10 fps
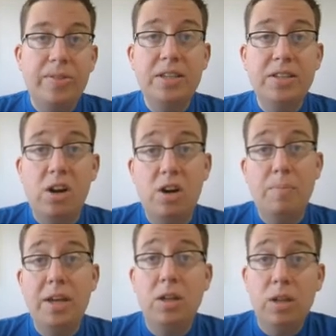these are
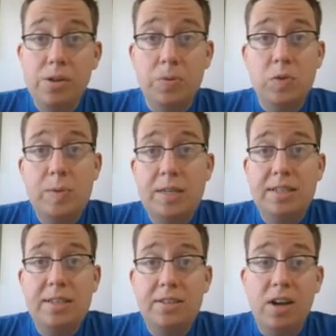my clones
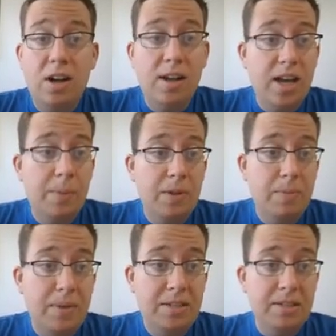because these are all copy
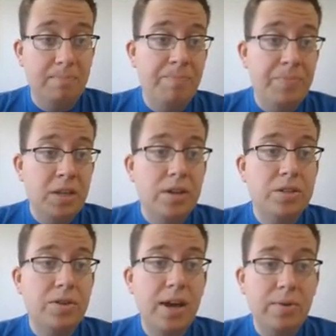and pasted.
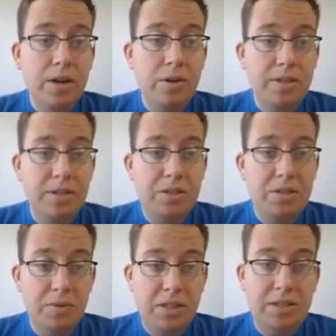So now what you're going to
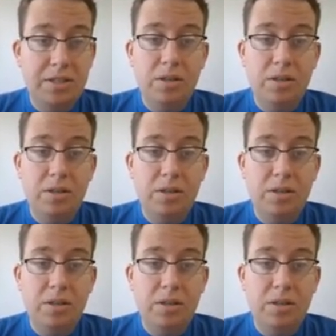do with these